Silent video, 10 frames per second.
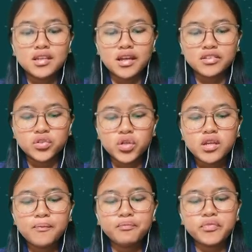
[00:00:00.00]
and
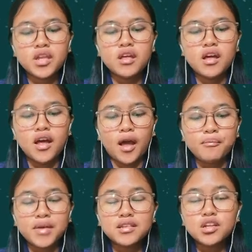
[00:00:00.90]
3,
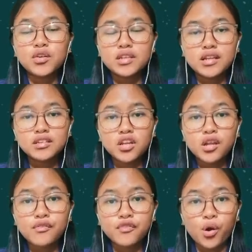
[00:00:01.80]
and matrix with
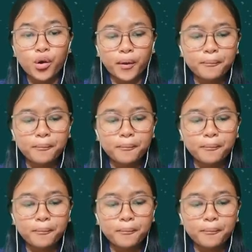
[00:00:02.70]
entry 4.